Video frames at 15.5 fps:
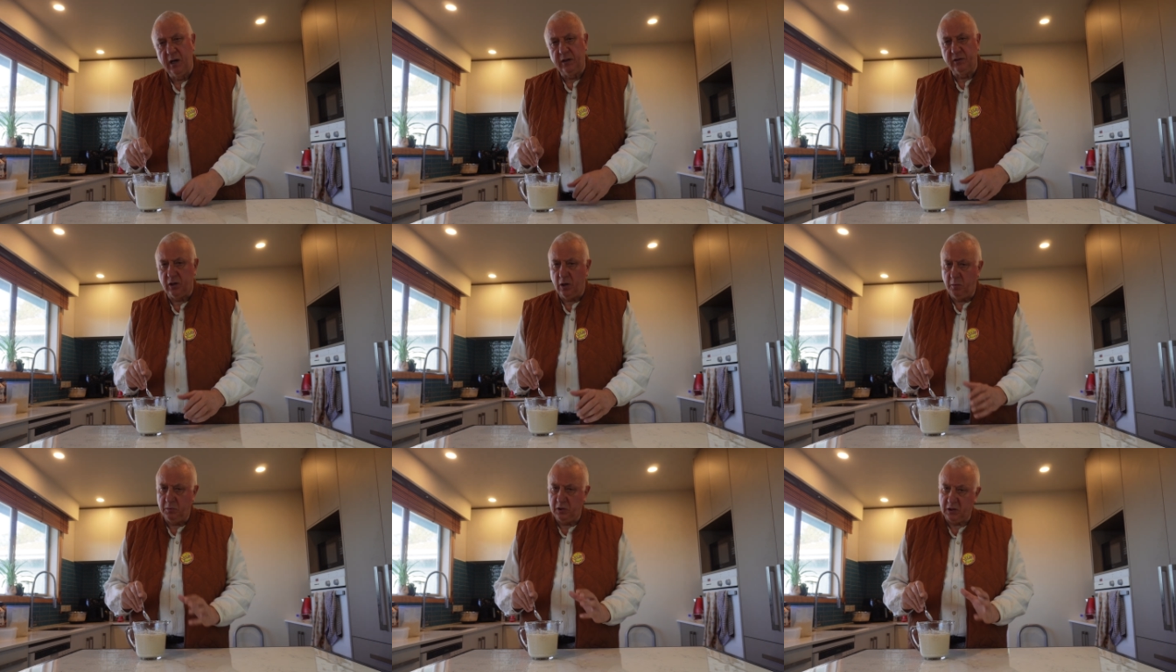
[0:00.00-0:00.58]

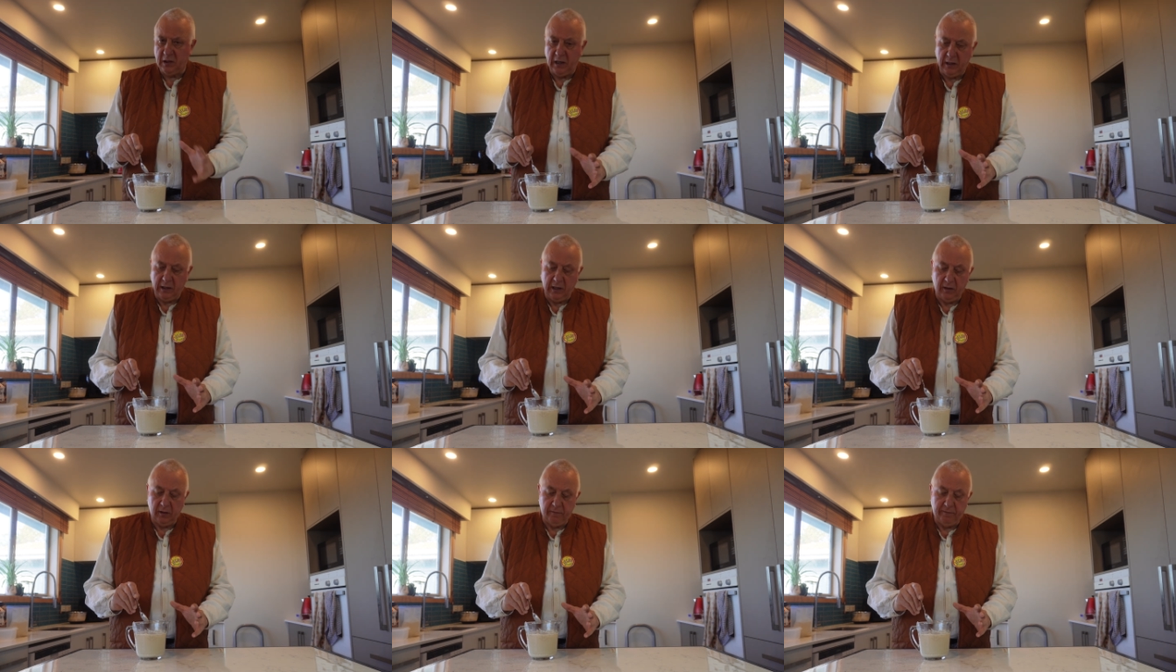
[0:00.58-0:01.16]
So I'm just going to
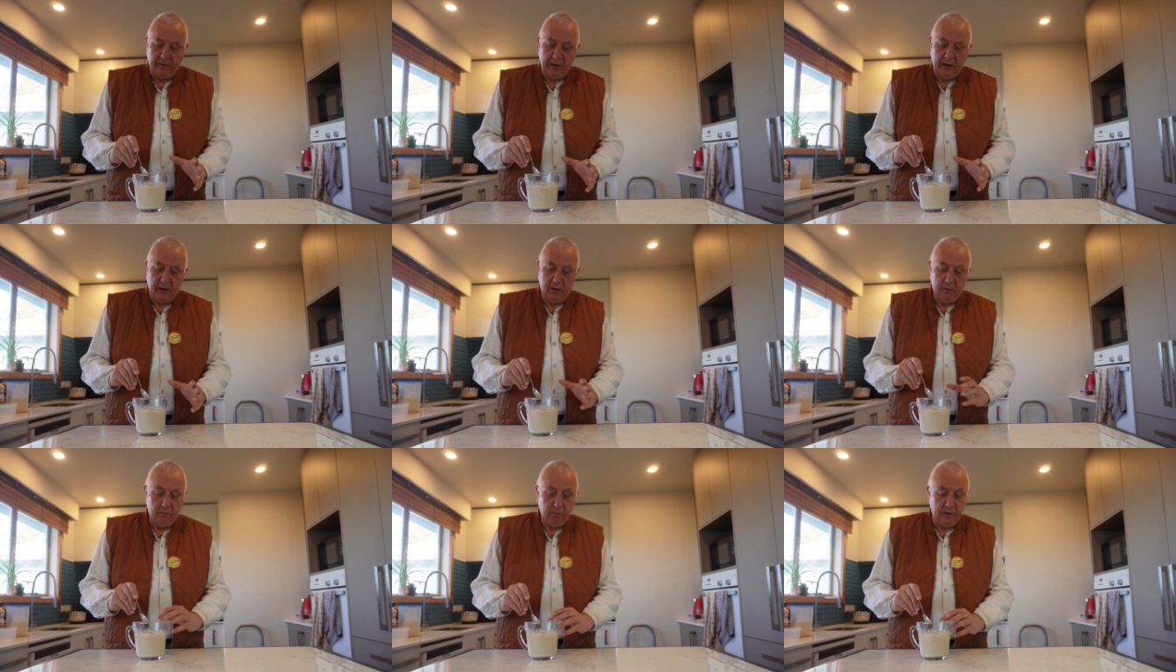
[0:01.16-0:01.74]
get the
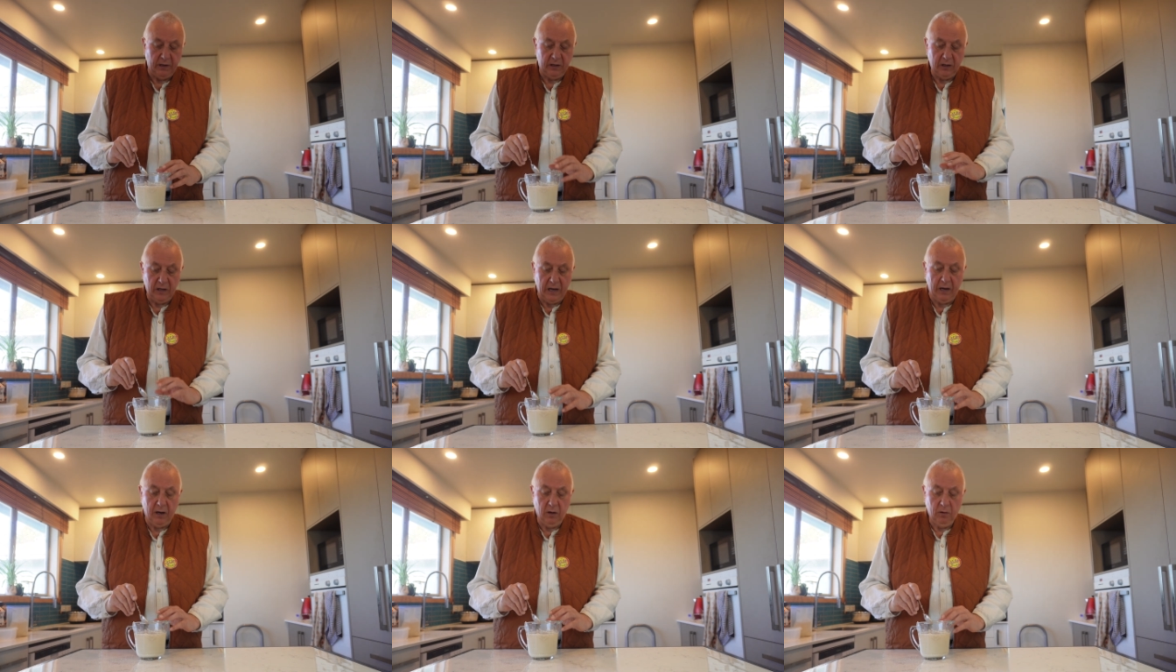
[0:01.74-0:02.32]
flour ready
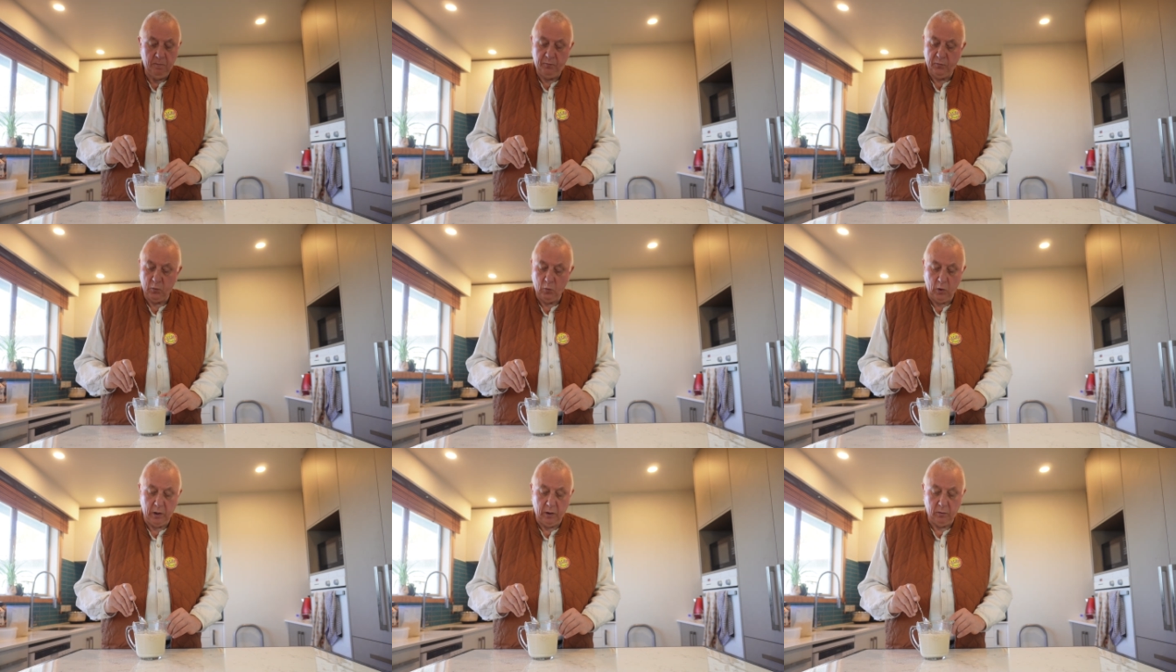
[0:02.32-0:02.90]
now
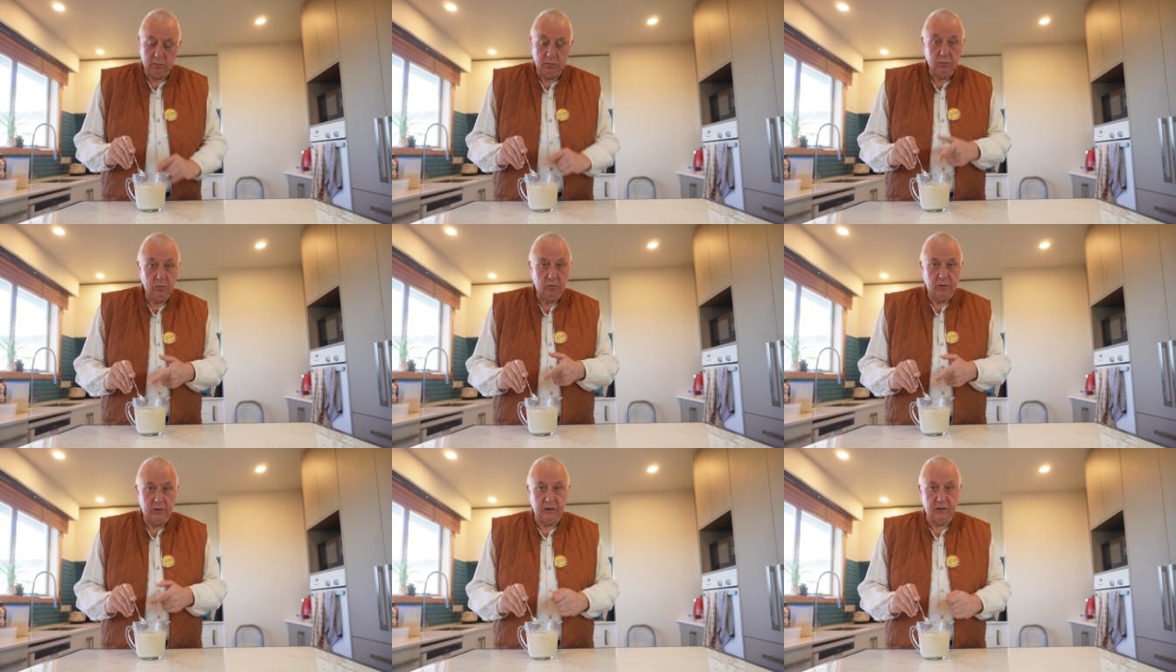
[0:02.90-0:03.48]
while
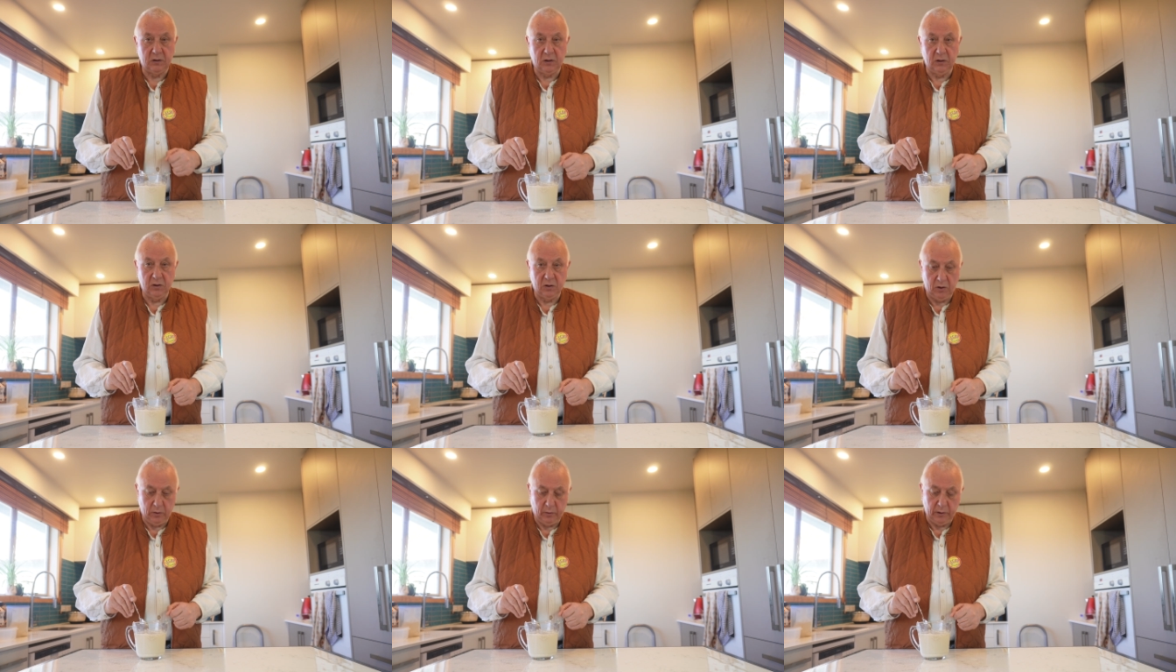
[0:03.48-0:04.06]
this is
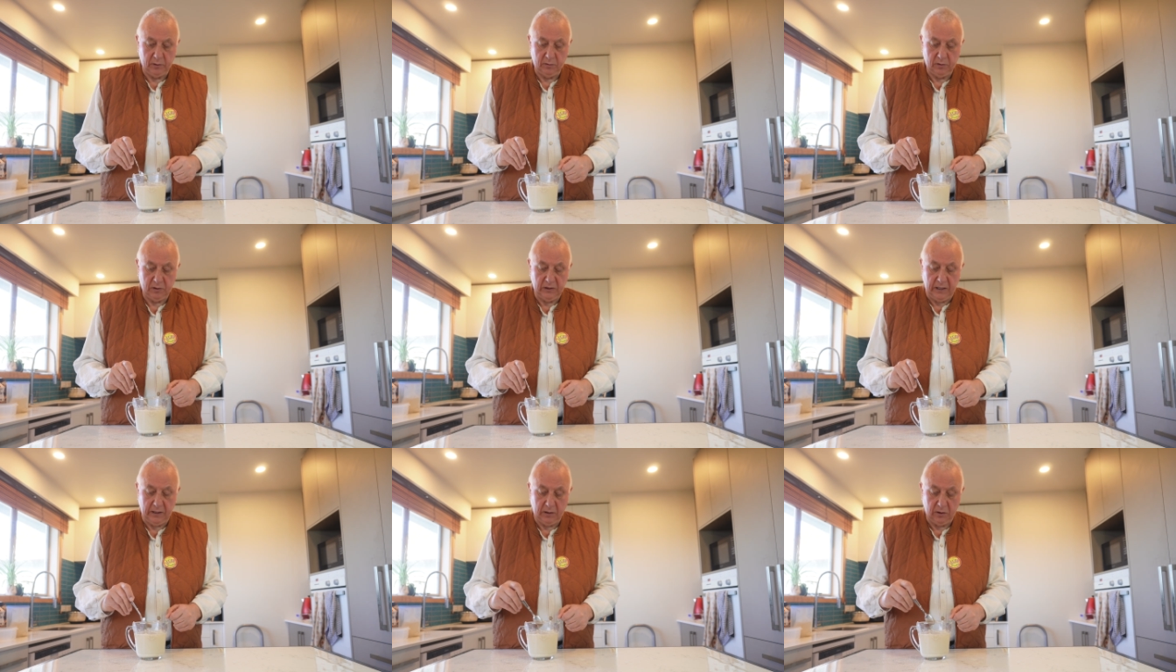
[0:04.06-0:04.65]

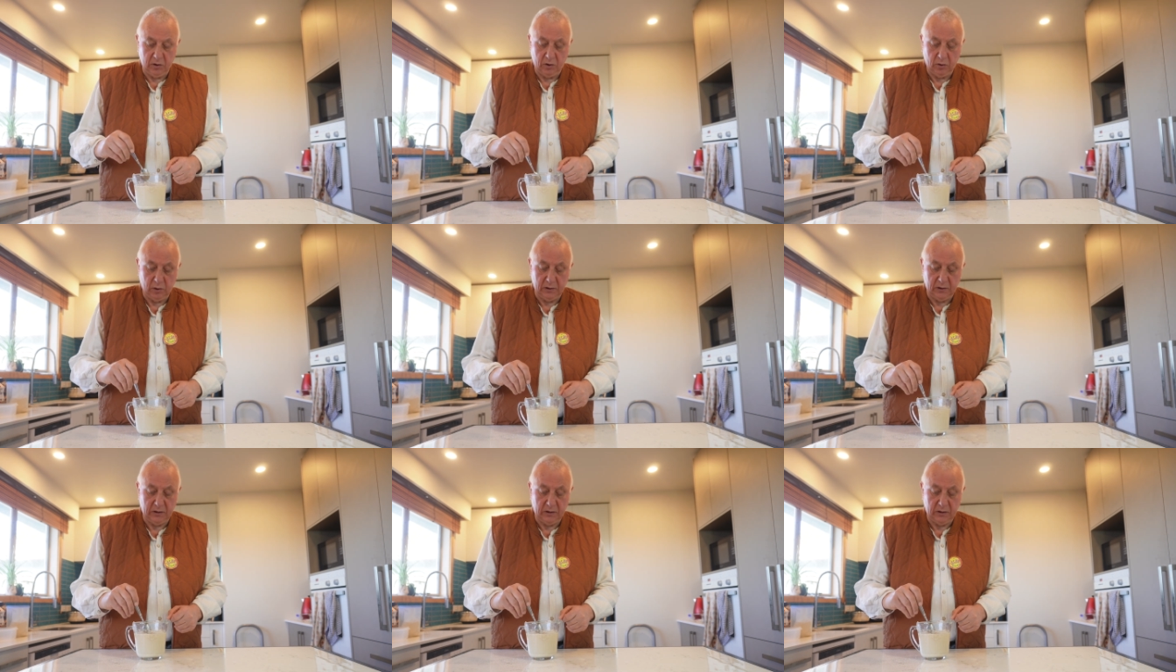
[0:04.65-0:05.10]
starting to do its